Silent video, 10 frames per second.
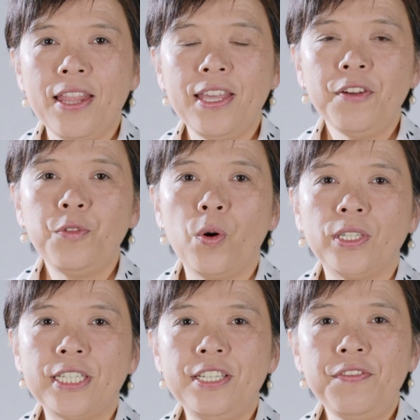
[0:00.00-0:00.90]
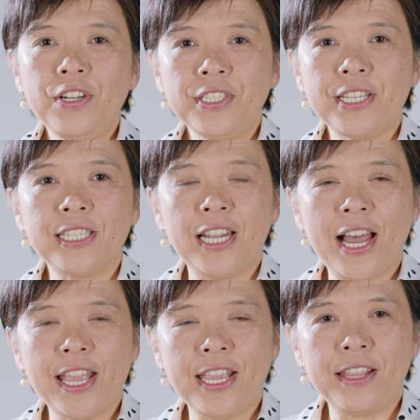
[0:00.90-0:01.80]
Therefore, the differences
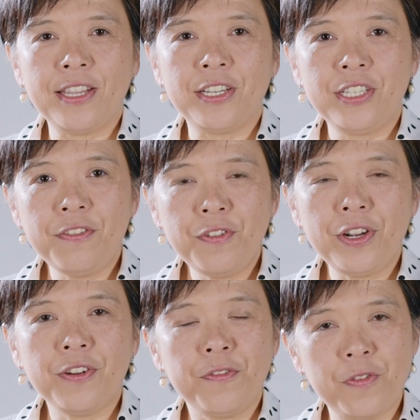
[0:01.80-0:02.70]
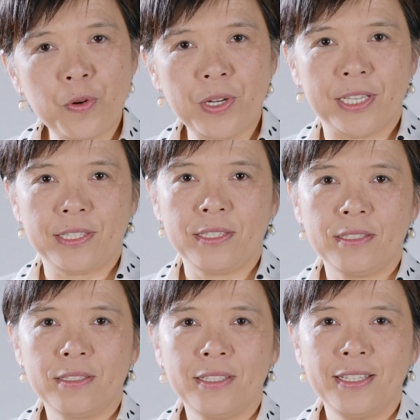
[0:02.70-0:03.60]
lie in their different focus.
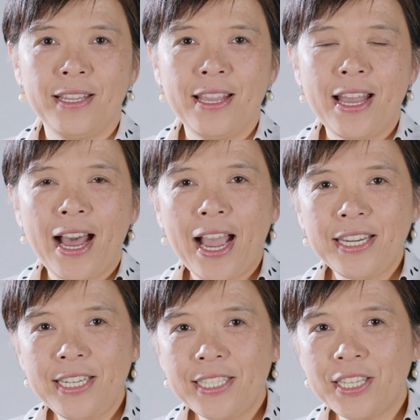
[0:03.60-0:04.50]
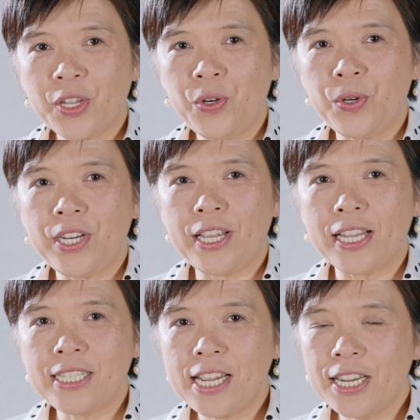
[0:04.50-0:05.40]
IT security
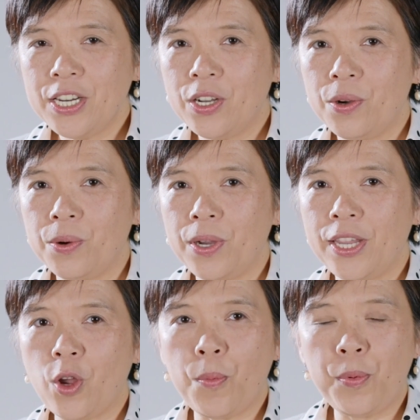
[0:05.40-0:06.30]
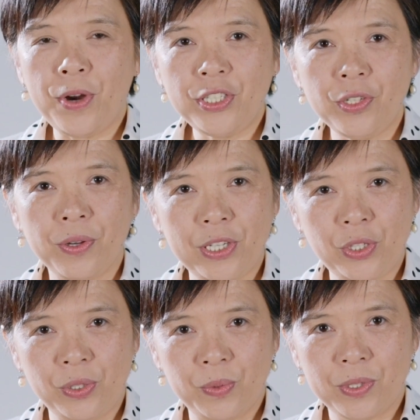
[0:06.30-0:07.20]
on technical and operational
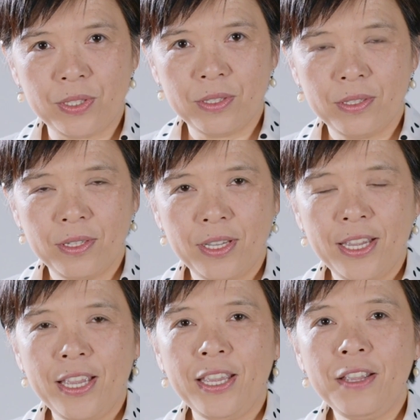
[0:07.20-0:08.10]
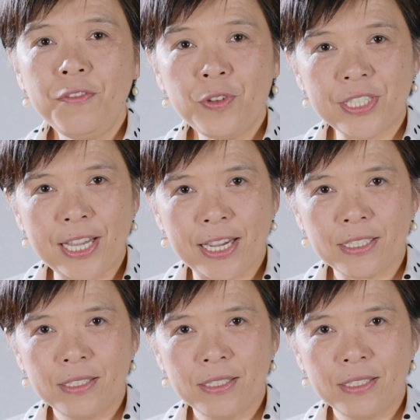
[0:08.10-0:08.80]
issues, InfoSec